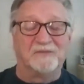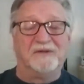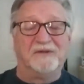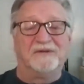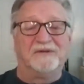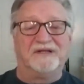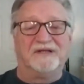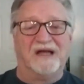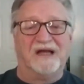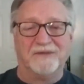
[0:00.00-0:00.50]

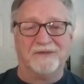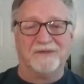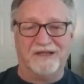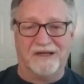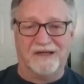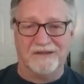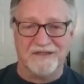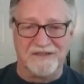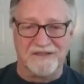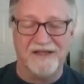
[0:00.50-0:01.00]
"Do you
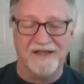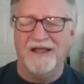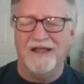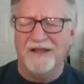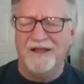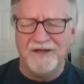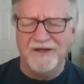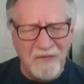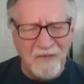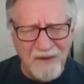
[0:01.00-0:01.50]
remember two
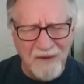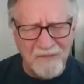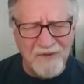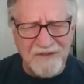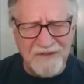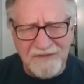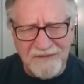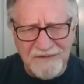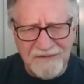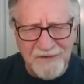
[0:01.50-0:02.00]
kids
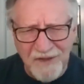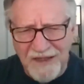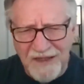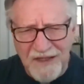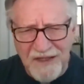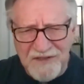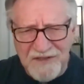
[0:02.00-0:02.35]
at Toys R